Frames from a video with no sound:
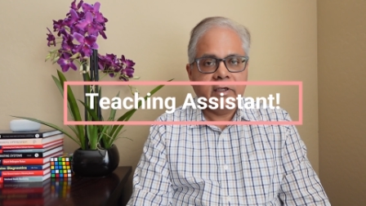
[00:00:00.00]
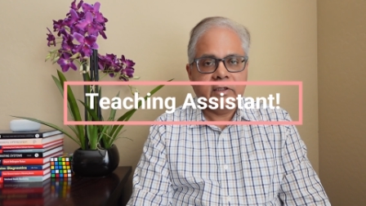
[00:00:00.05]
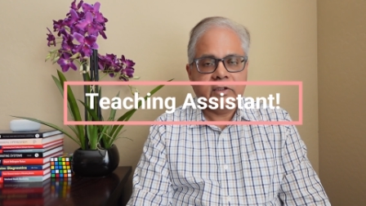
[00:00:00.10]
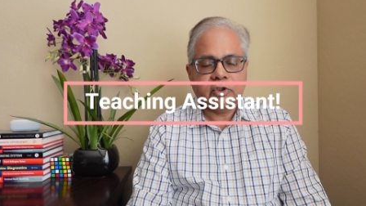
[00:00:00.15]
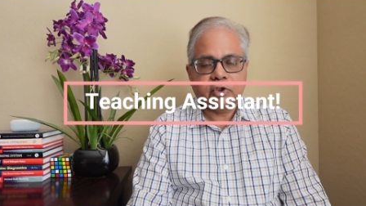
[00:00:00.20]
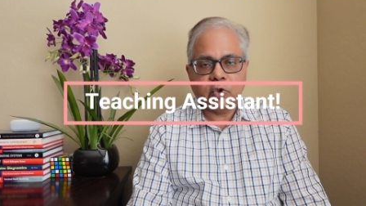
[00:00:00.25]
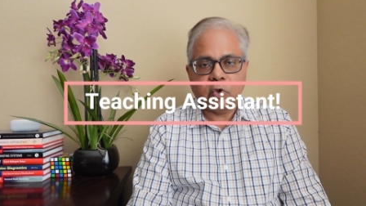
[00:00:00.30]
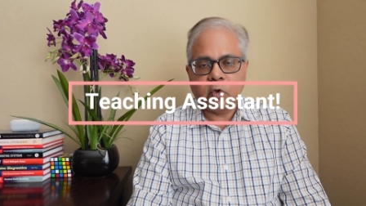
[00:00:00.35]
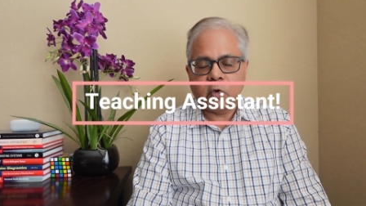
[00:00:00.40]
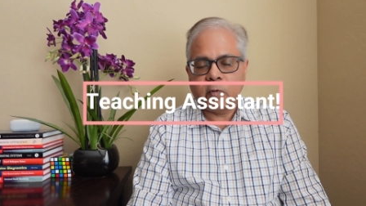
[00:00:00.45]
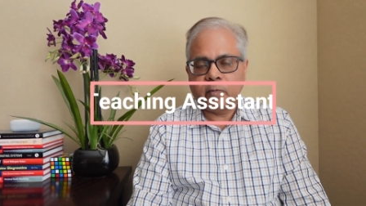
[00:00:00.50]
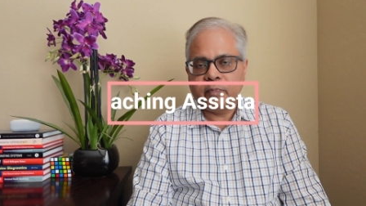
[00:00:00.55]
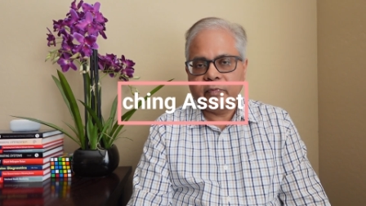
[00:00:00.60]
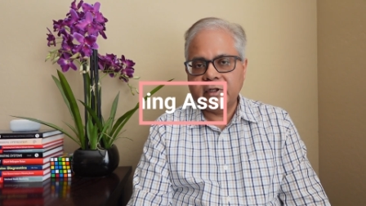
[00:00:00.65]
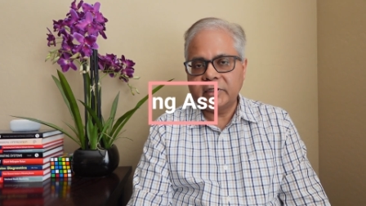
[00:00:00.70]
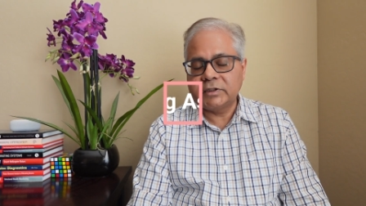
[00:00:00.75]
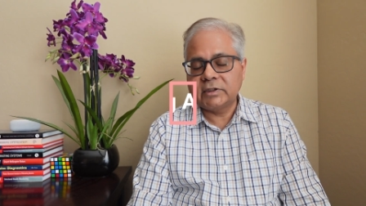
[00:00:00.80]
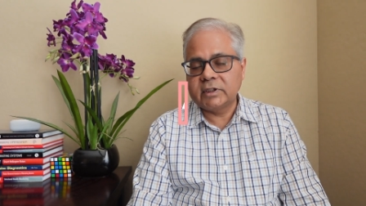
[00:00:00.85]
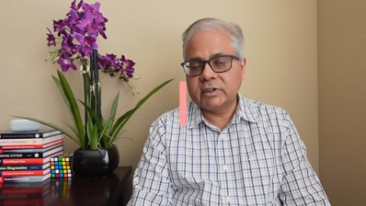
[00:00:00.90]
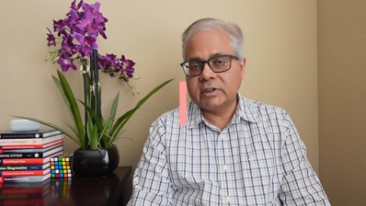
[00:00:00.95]
So
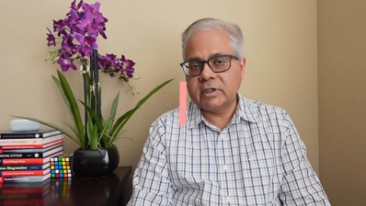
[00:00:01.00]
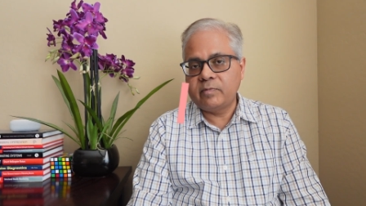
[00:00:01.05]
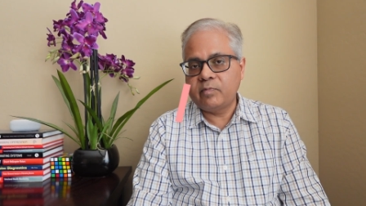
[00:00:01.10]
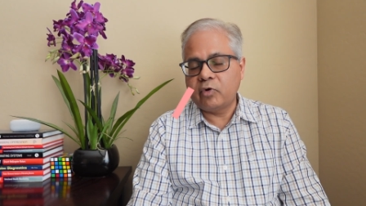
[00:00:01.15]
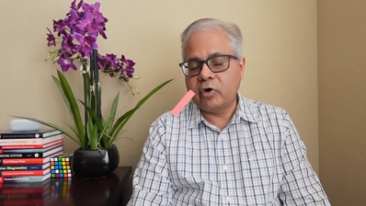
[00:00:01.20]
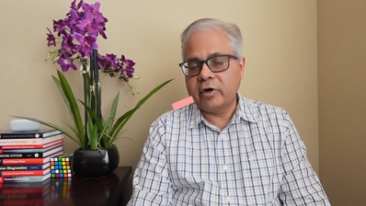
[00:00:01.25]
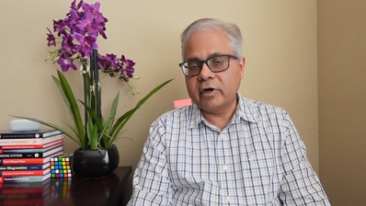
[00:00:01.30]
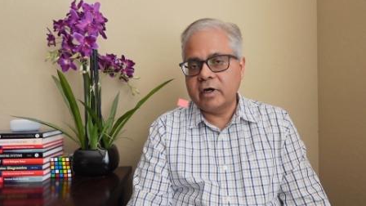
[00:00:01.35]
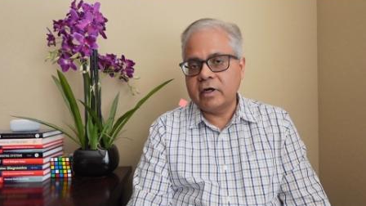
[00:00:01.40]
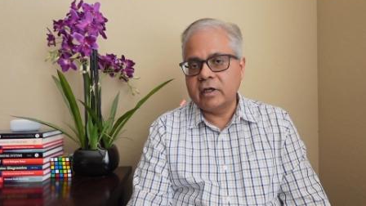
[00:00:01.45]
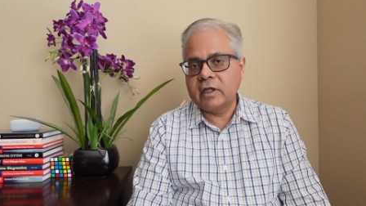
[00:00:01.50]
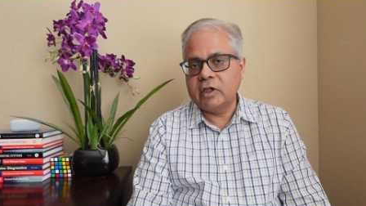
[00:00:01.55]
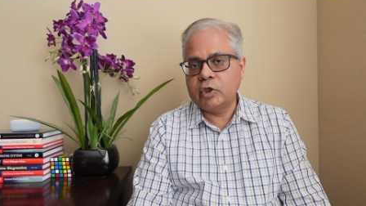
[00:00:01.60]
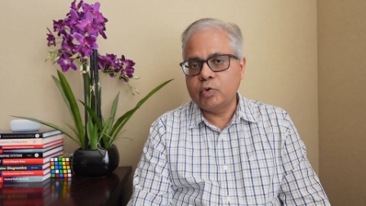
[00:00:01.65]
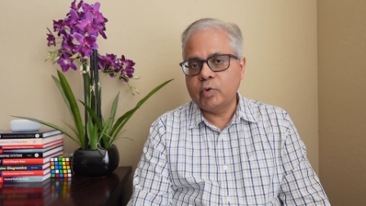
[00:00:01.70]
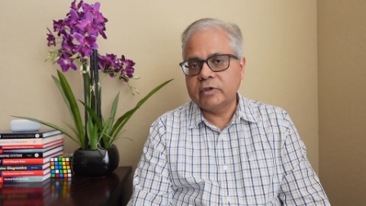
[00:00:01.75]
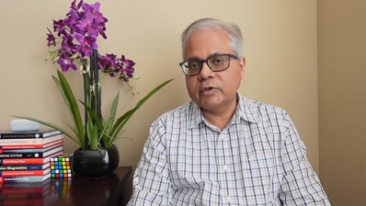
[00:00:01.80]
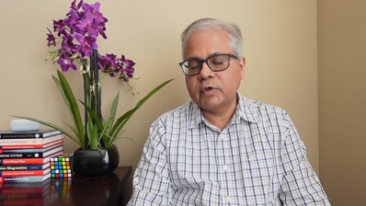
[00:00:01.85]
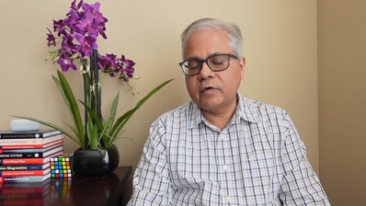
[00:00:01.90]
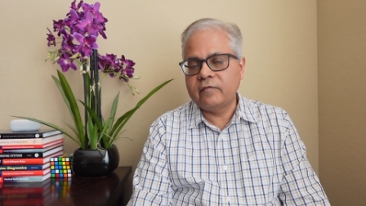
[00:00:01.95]
this is important in
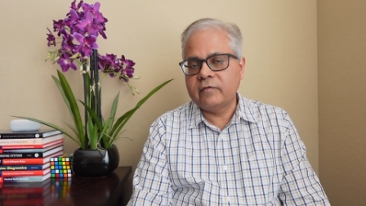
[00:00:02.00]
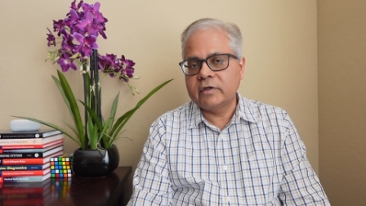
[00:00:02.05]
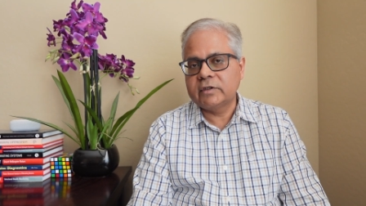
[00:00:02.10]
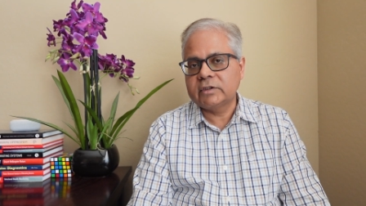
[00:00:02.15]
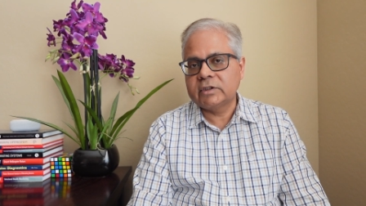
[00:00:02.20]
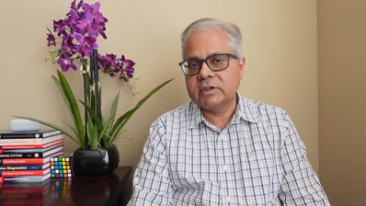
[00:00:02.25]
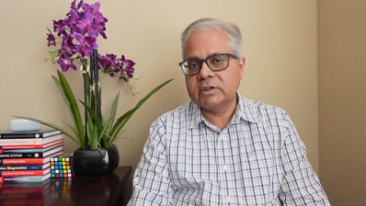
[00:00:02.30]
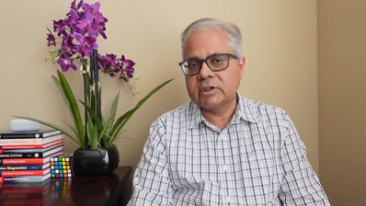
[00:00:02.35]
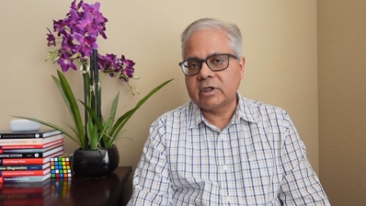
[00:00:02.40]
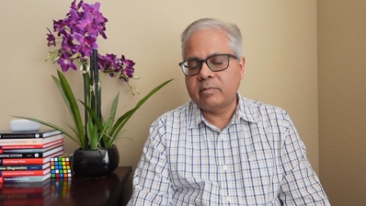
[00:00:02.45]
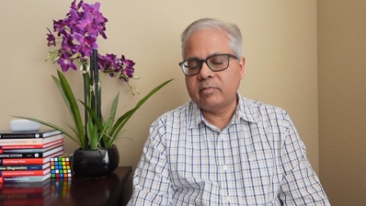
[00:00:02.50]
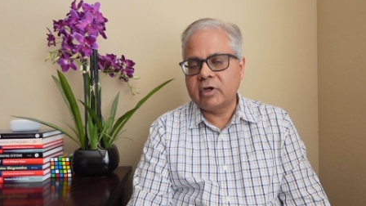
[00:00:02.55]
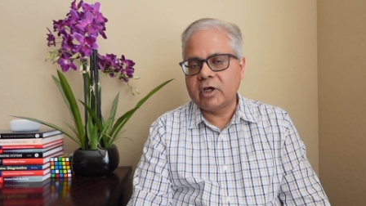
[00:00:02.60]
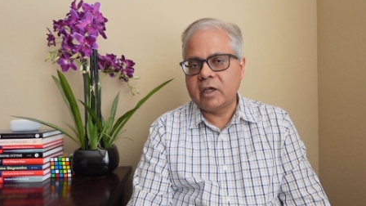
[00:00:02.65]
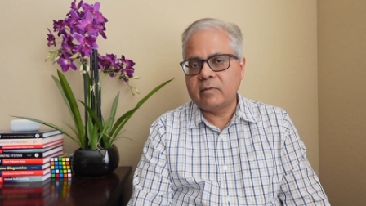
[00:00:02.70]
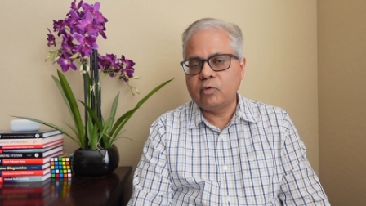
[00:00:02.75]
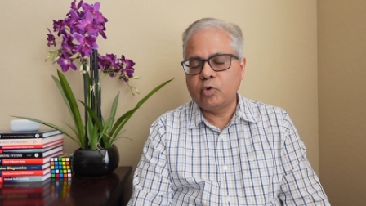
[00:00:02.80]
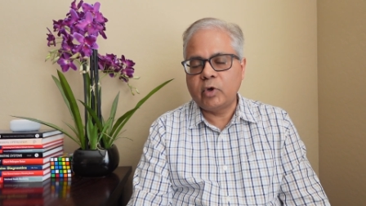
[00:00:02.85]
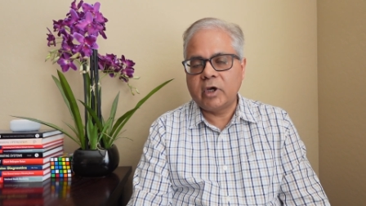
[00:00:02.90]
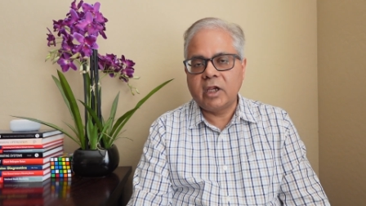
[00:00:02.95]
US universities.
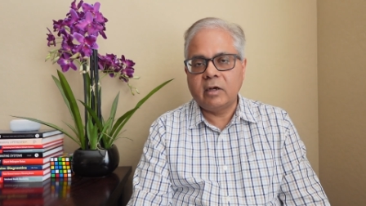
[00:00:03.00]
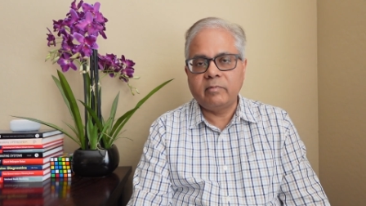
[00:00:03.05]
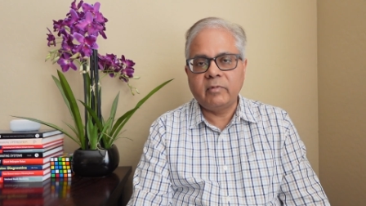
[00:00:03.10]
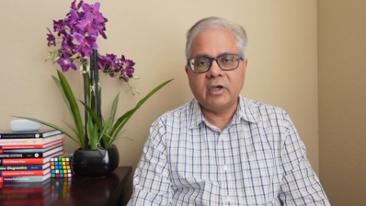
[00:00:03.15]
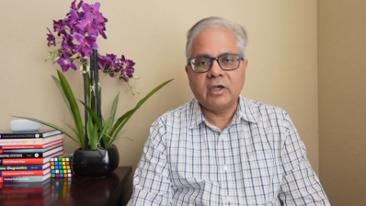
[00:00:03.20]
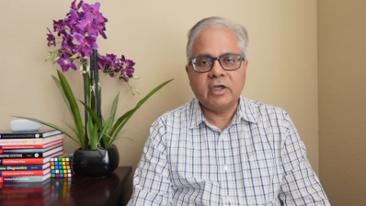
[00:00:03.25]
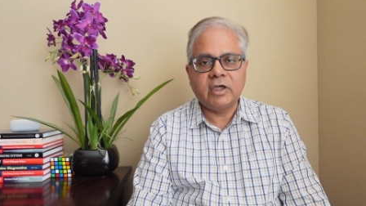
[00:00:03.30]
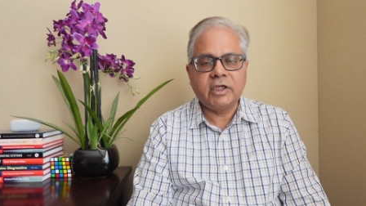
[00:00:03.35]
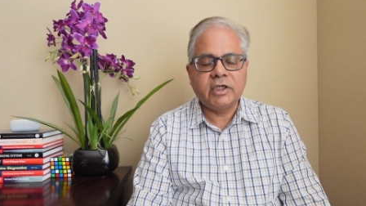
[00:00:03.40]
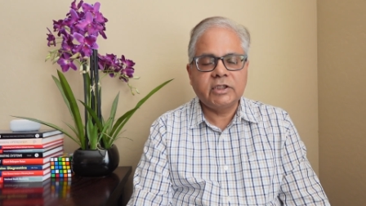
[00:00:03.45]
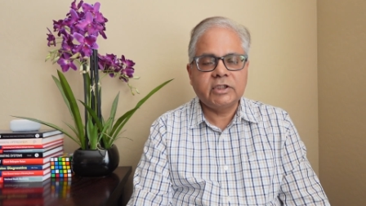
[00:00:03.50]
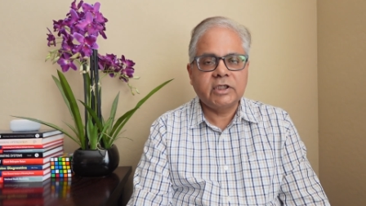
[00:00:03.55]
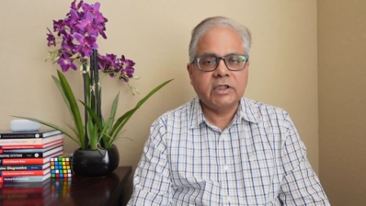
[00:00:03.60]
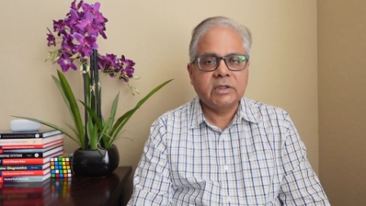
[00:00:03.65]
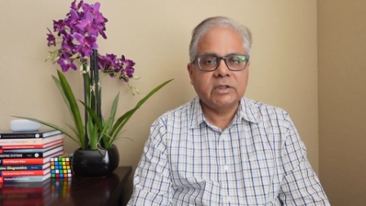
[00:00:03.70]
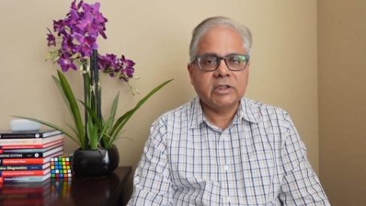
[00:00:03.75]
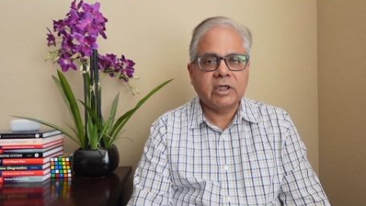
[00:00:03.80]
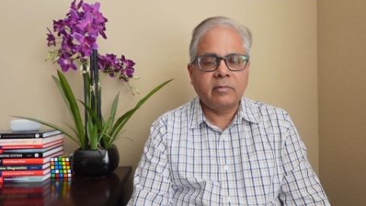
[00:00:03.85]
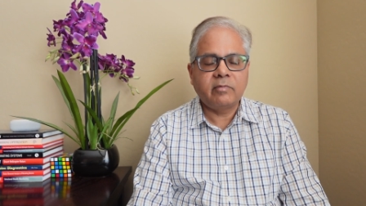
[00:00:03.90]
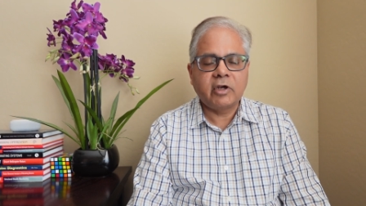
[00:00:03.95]
Sometimes you help in
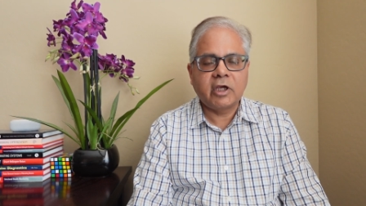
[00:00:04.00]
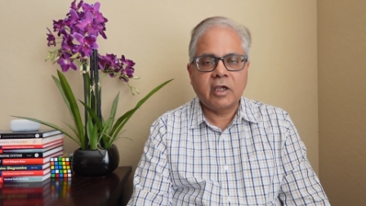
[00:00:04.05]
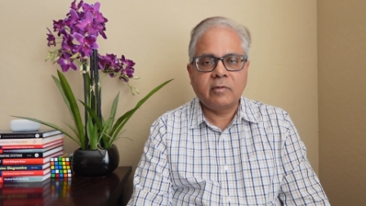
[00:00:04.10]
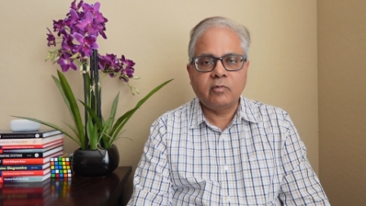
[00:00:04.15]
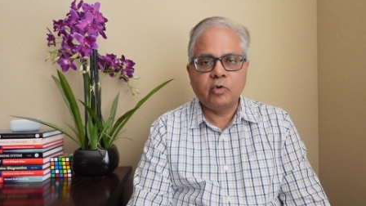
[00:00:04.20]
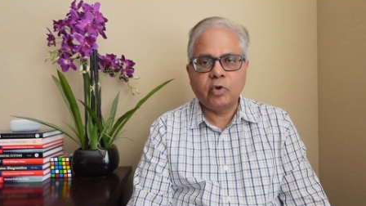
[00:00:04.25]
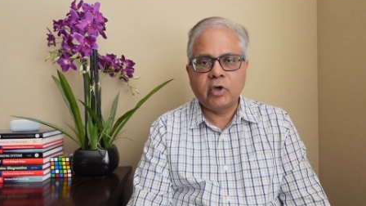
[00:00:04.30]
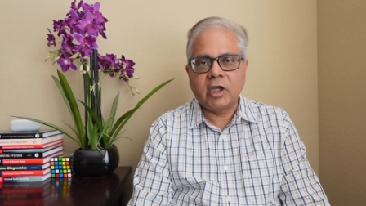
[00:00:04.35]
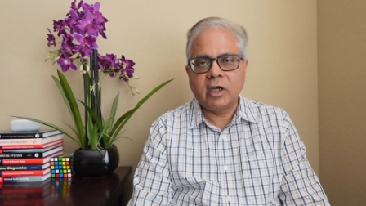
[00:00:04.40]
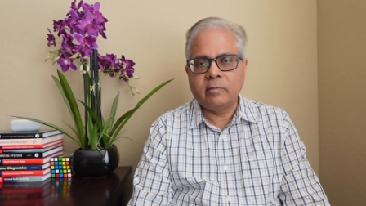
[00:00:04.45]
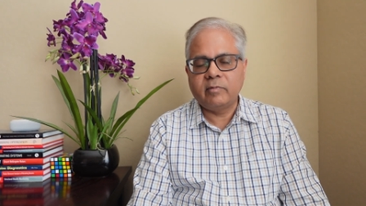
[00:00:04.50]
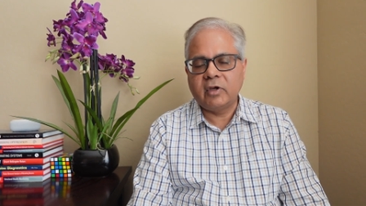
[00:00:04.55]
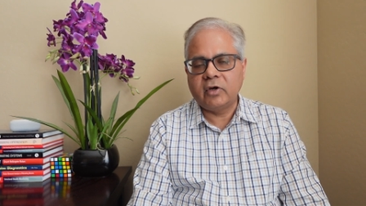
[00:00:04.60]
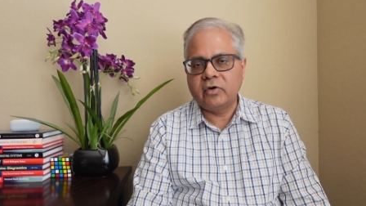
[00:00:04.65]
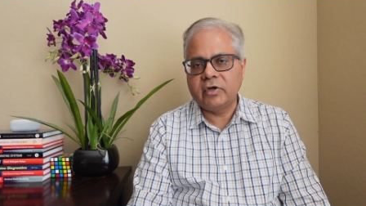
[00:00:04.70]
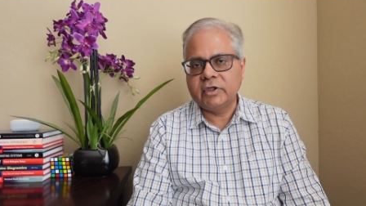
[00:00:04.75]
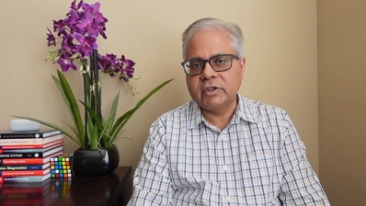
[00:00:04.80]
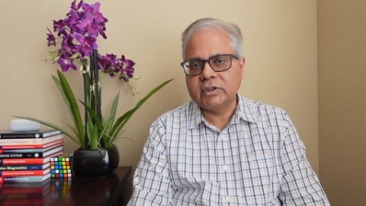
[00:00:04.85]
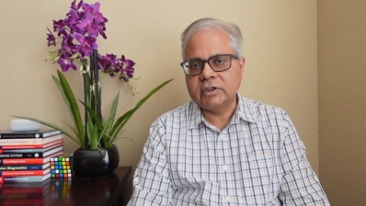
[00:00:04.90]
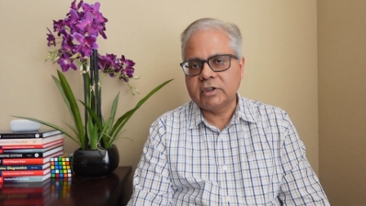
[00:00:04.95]
teaching, sometimes you help in
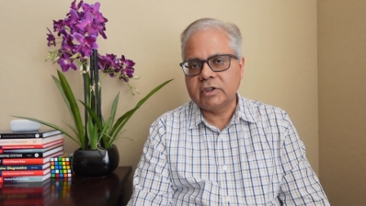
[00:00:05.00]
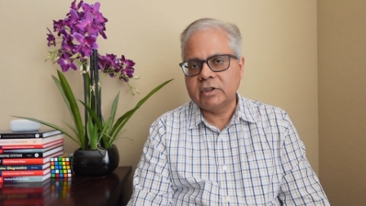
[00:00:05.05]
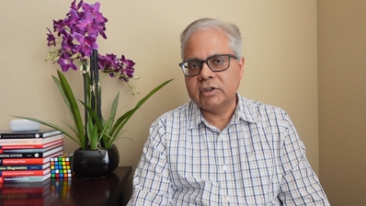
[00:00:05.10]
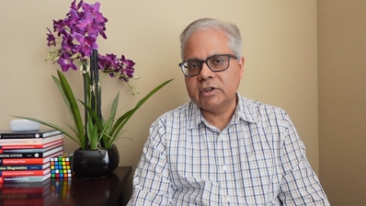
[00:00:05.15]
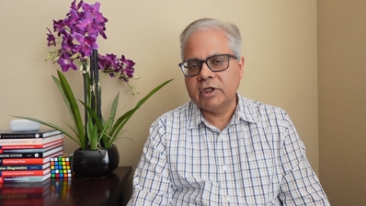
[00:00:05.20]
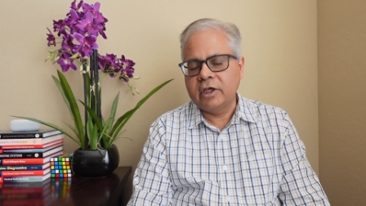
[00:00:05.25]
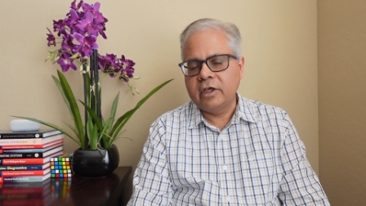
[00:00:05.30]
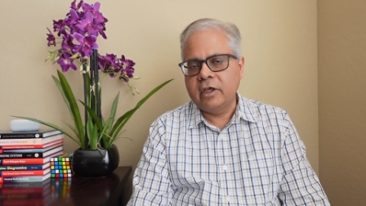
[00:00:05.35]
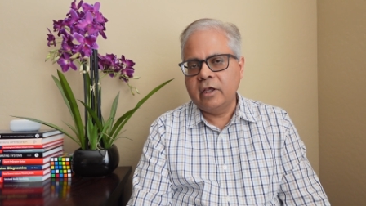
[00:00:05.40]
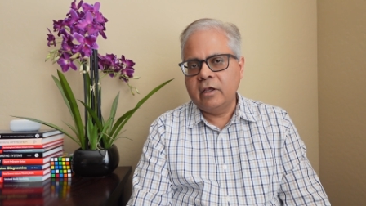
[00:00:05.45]
research.